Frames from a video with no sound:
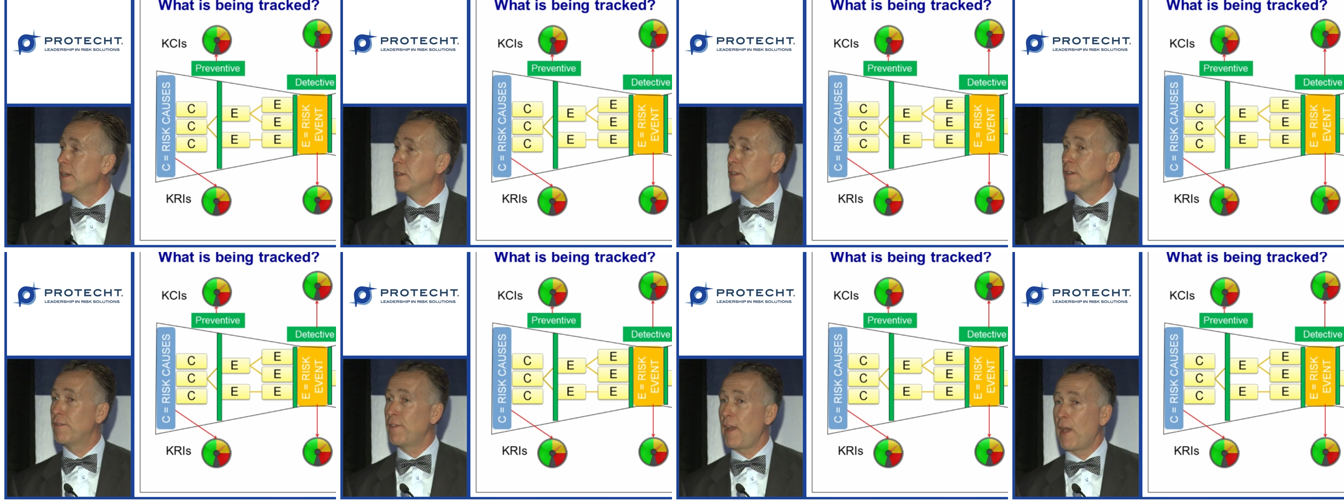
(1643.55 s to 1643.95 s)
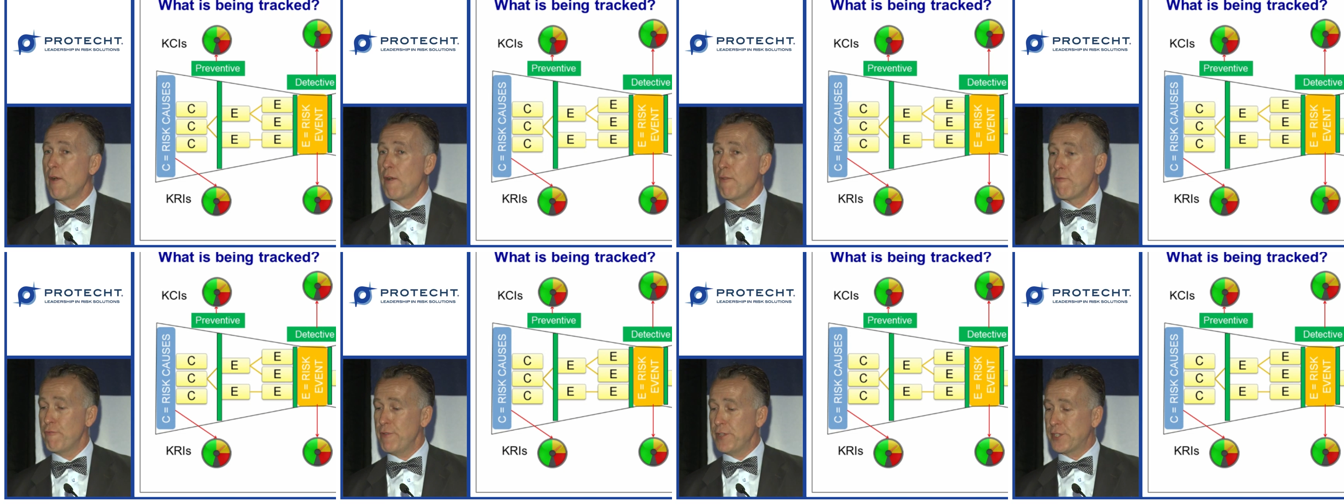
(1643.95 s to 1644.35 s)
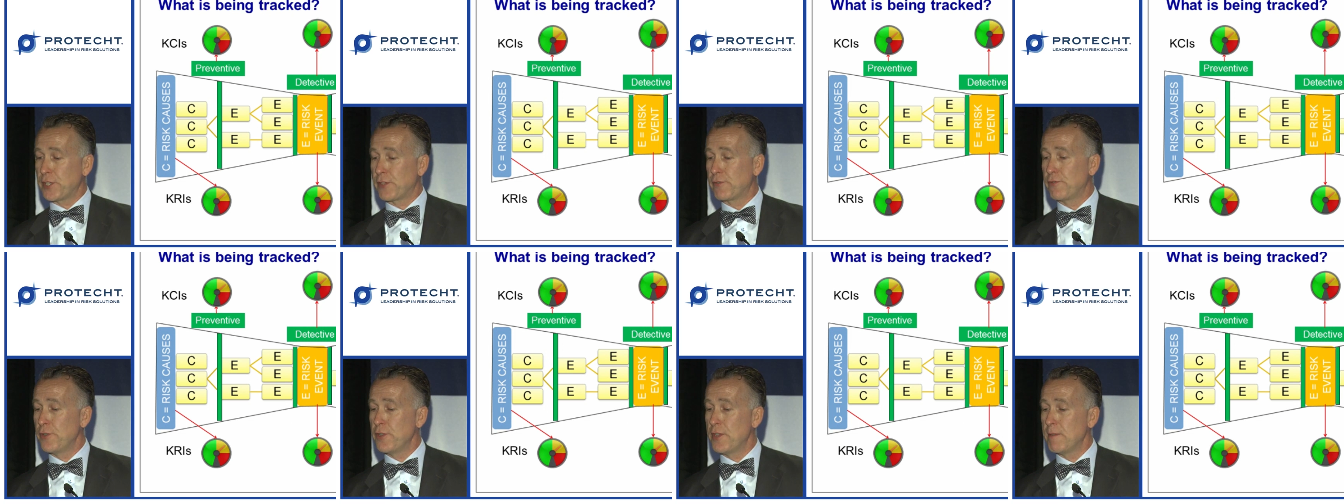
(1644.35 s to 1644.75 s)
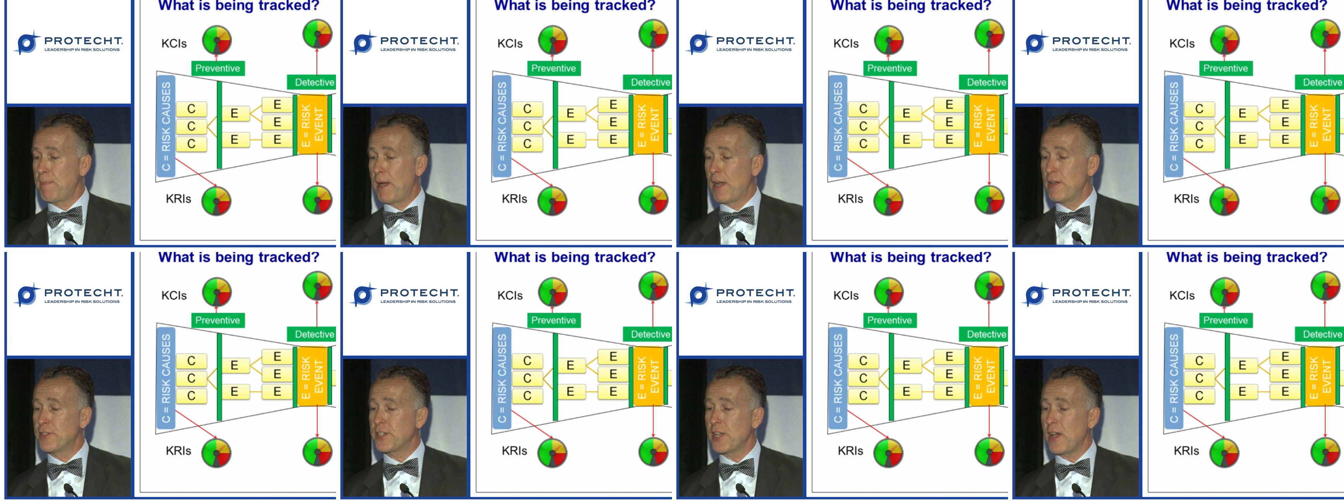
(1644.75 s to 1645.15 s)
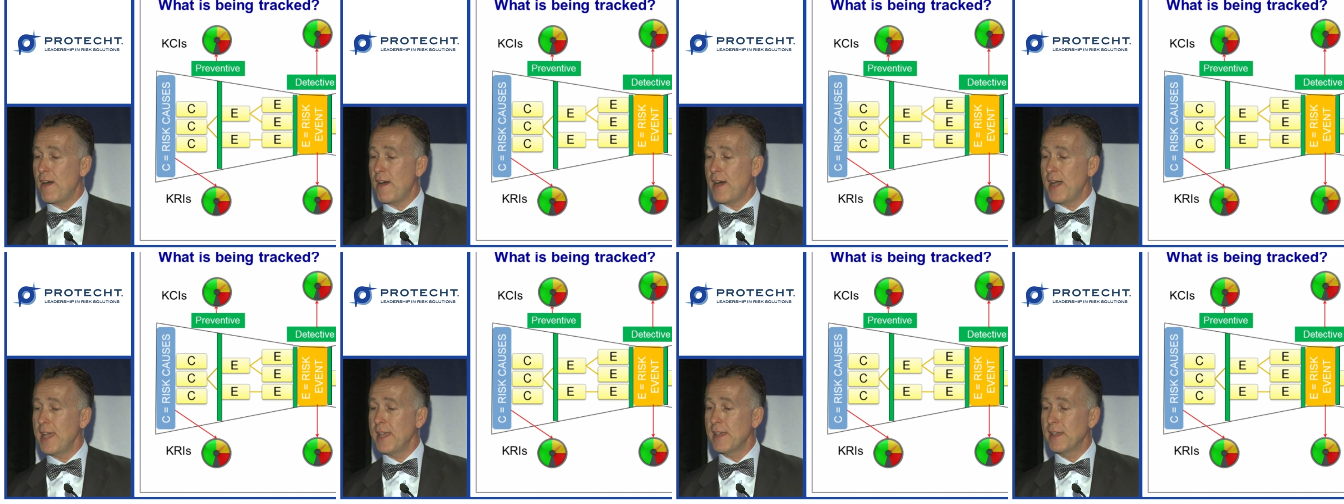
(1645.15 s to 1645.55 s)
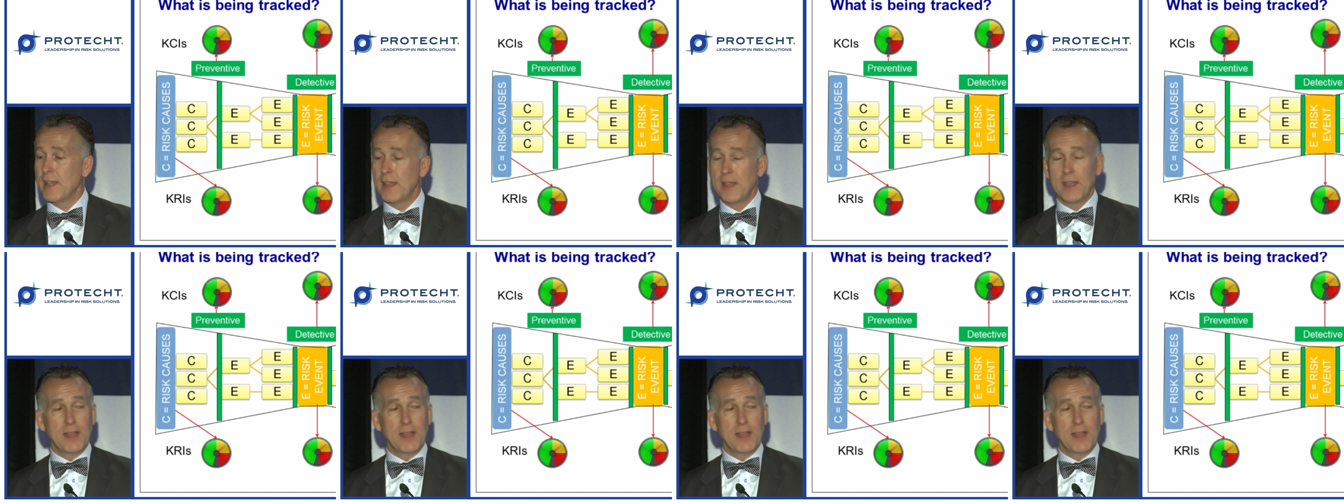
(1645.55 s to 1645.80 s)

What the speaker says: the flow of risk through the bow tie